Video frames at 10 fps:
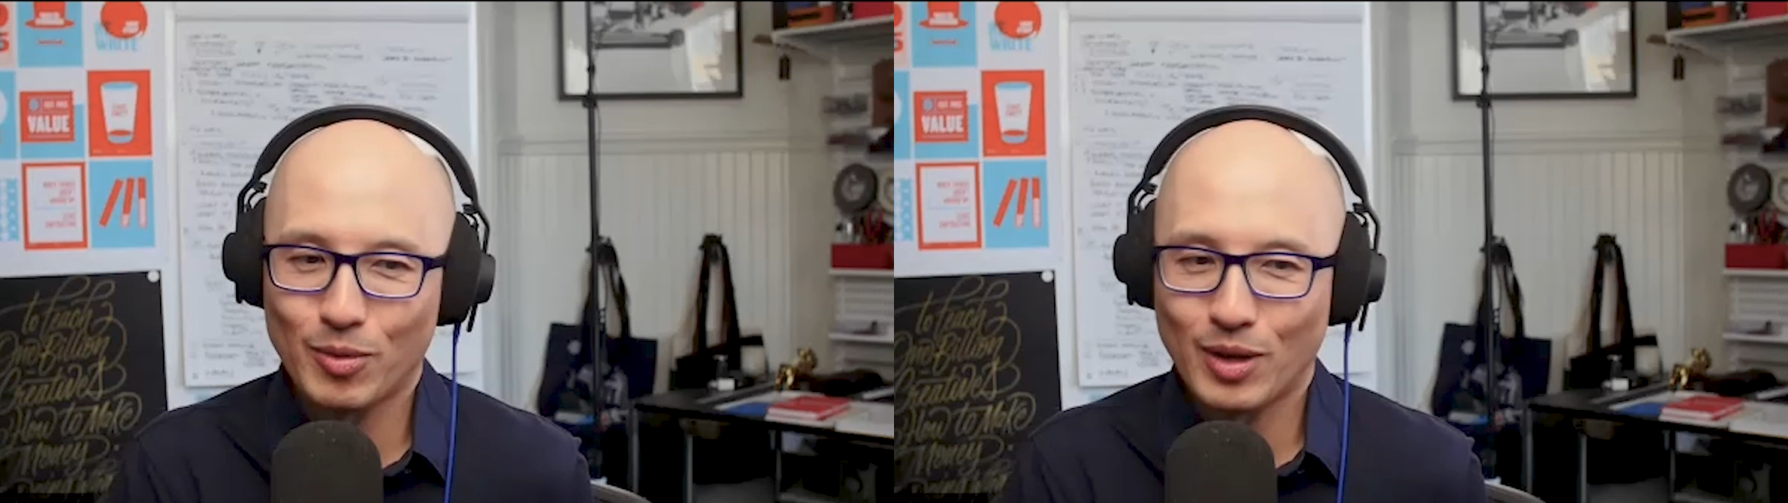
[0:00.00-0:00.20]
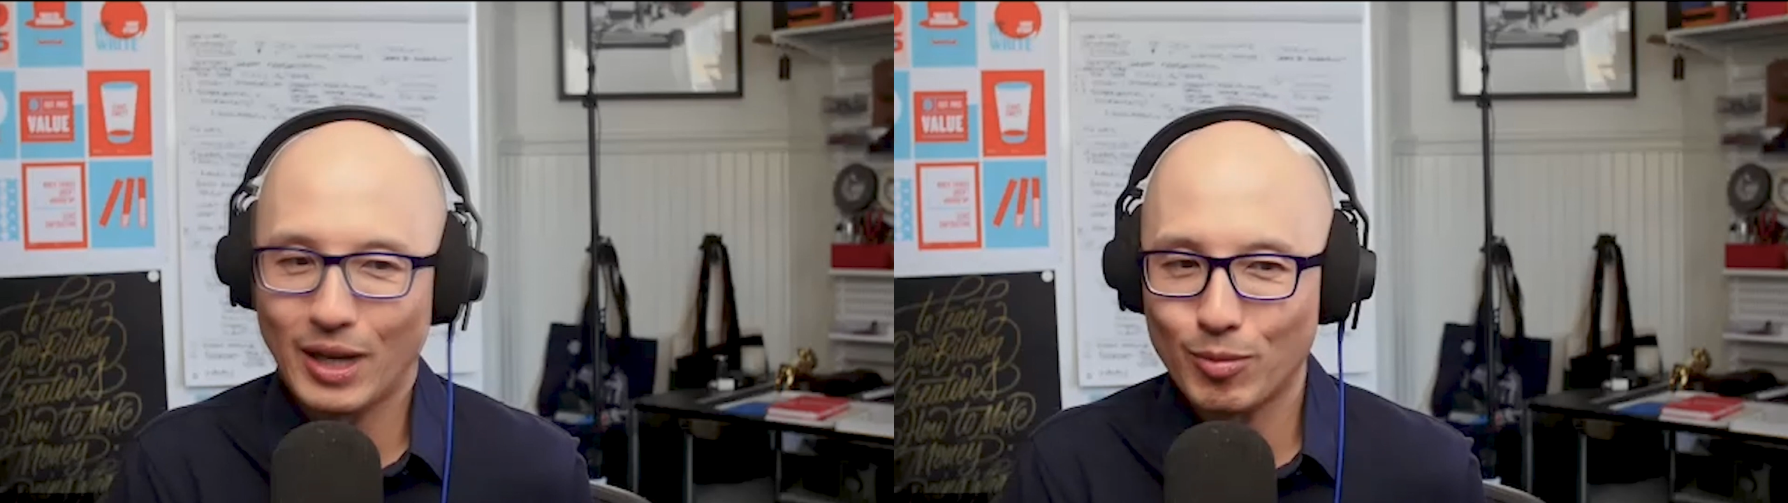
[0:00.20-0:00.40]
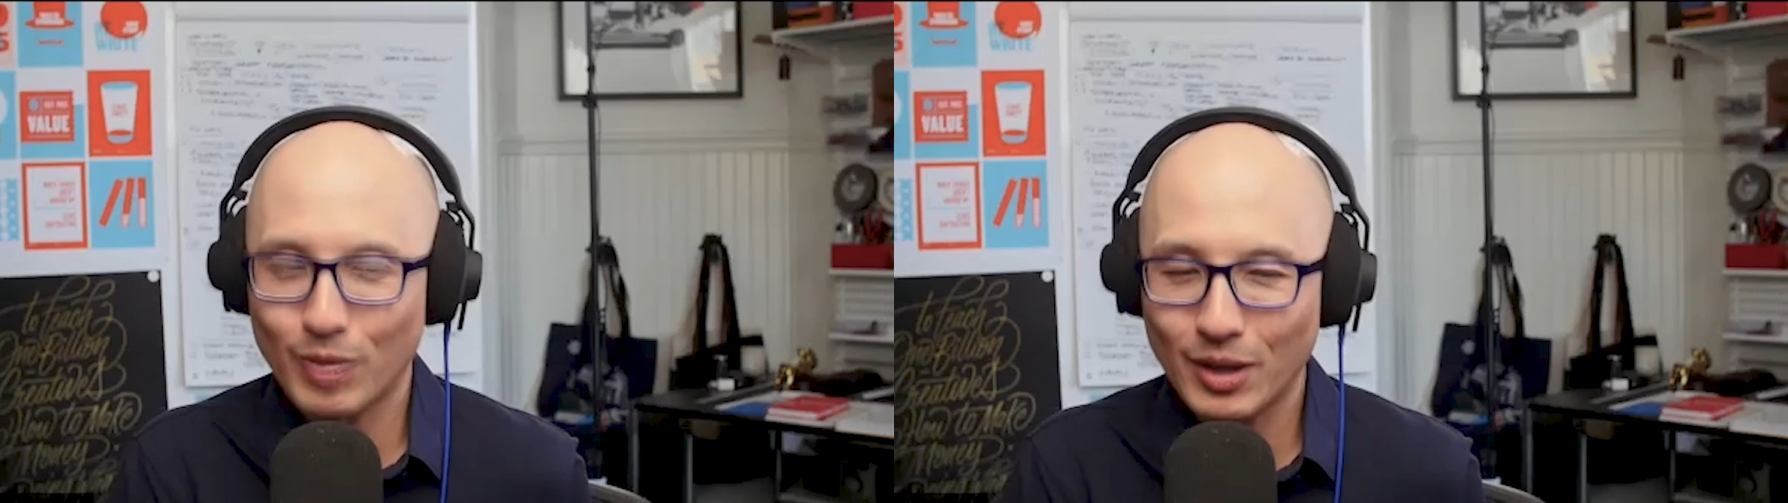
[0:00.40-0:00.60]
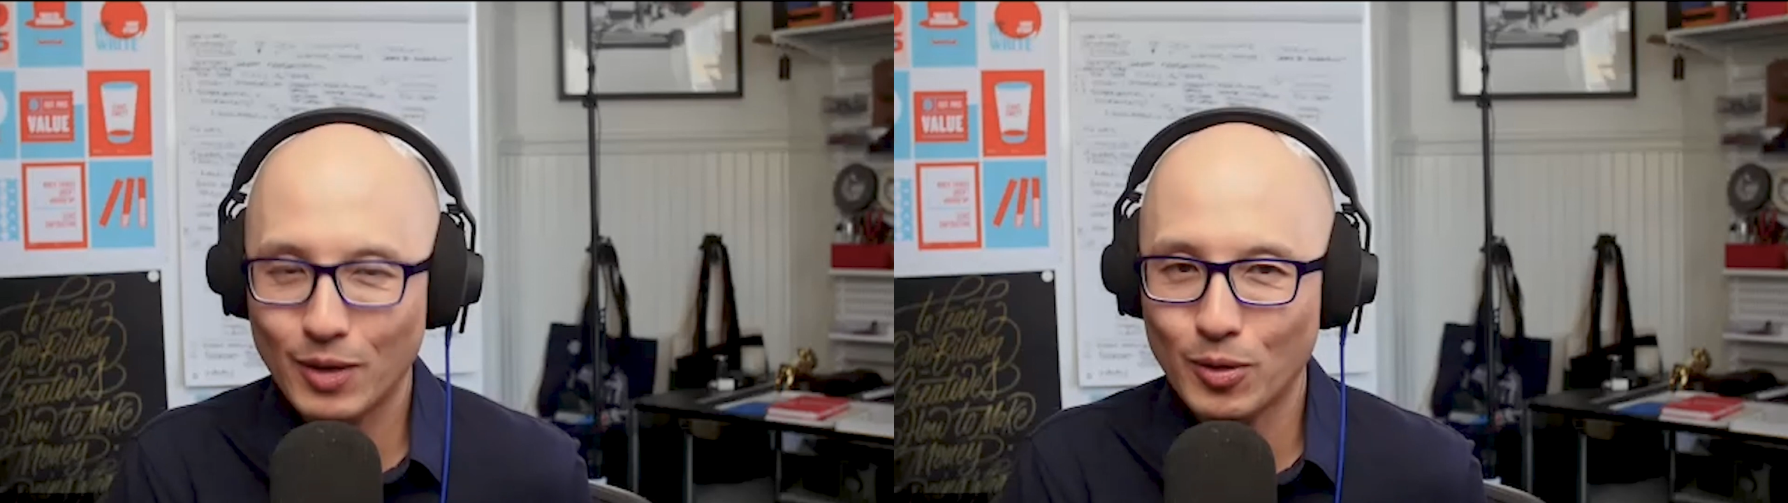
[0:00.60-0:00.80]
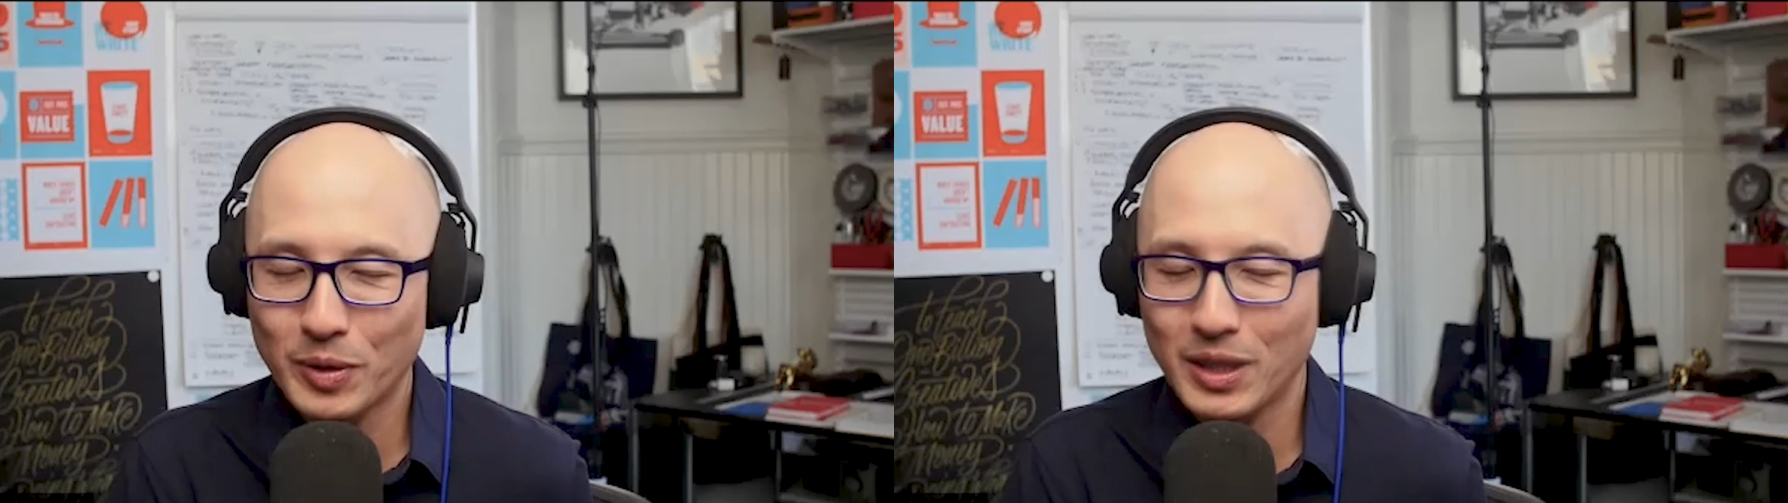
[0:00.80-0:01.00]
and we're like
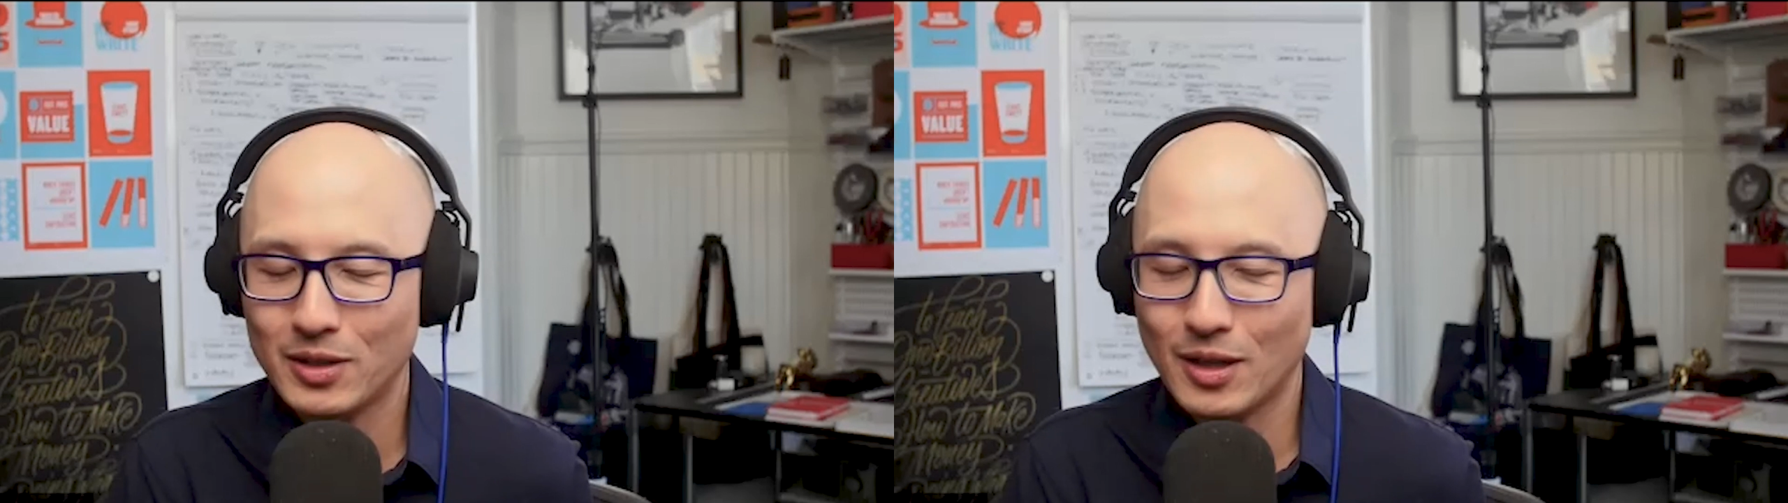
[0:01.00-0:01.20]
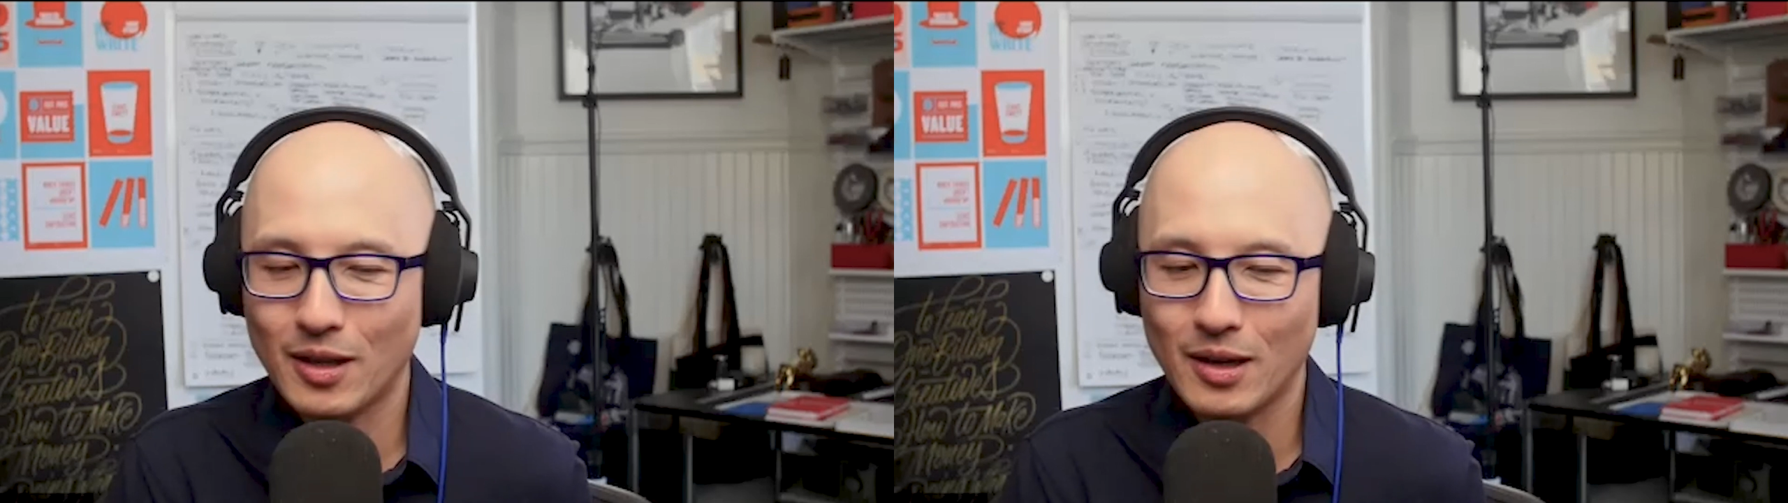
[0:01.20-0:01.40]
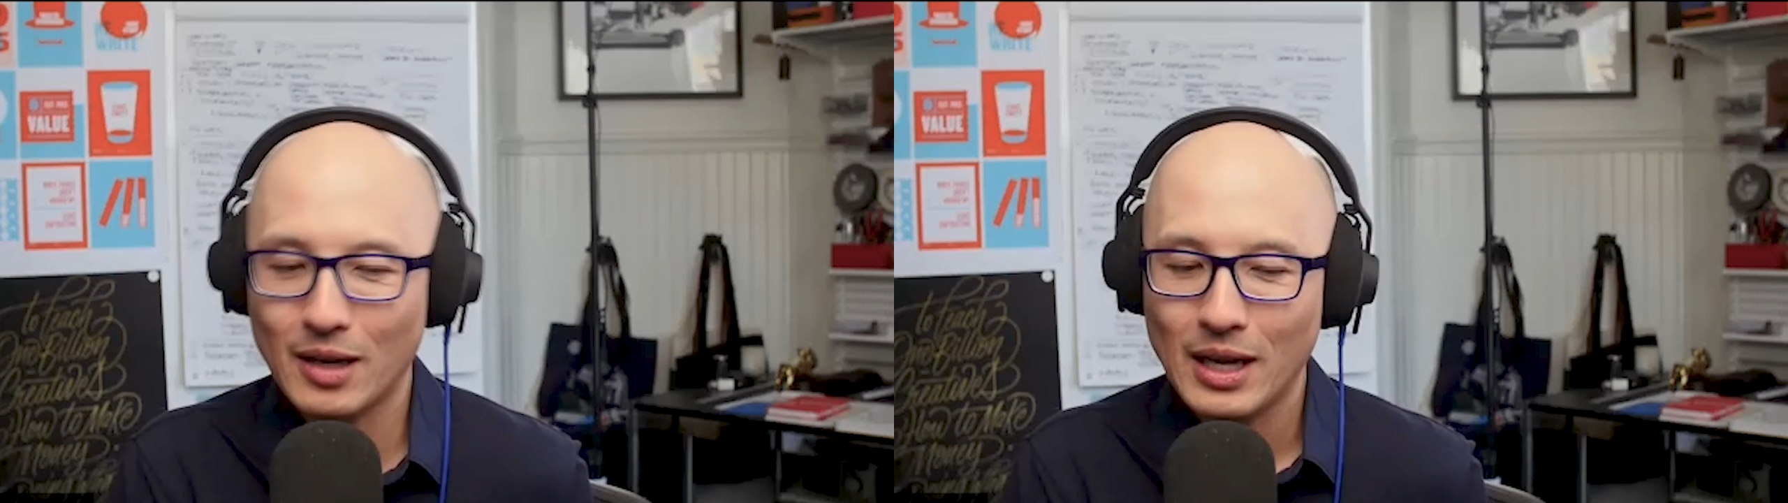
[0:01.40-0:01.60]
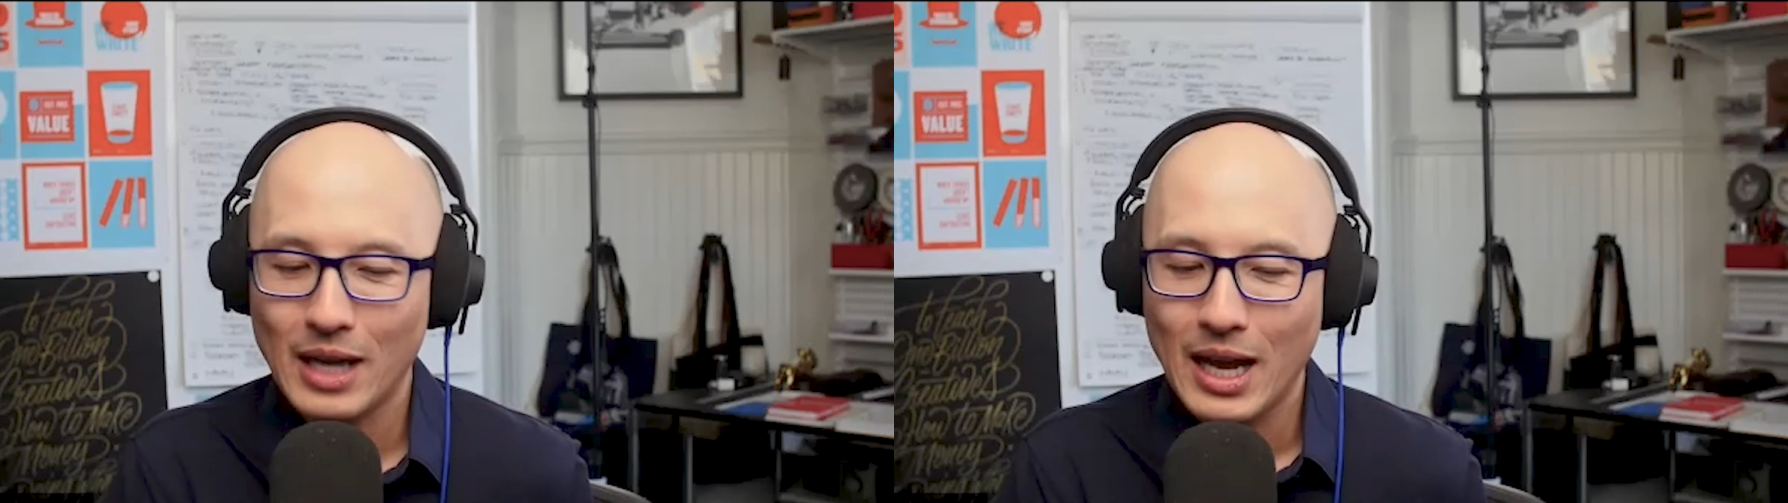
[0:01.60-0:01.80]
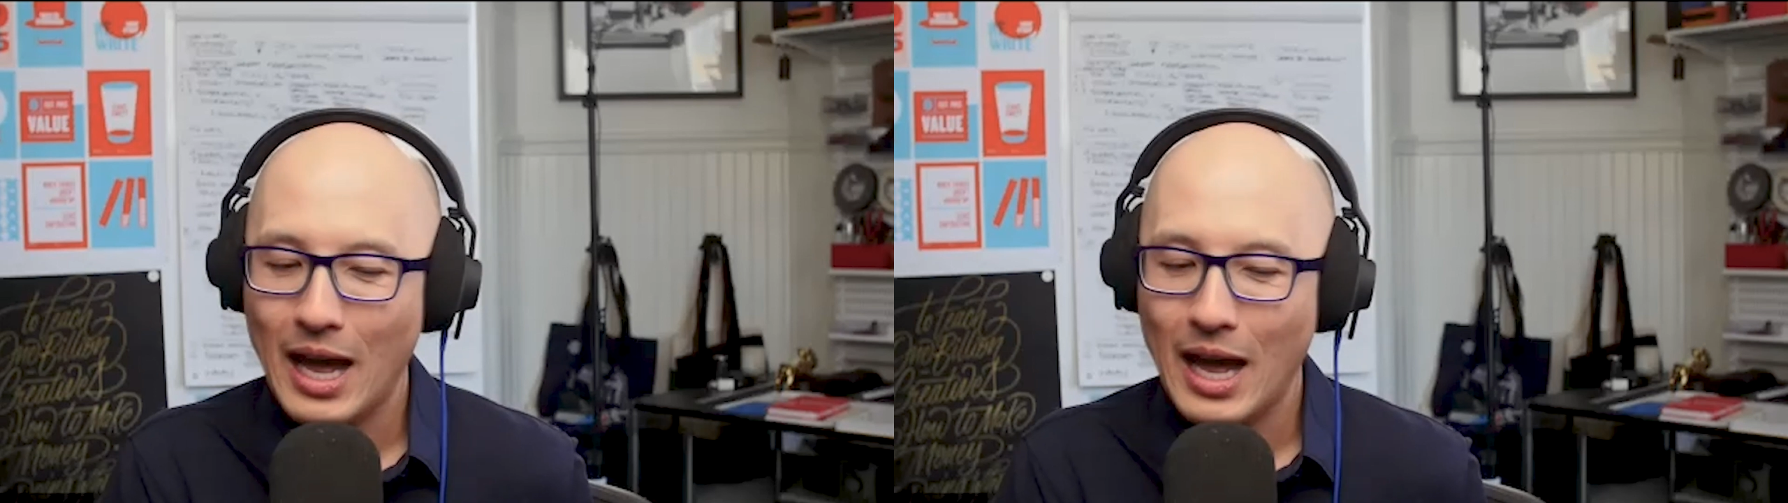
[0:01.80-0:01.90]
really cool with each other.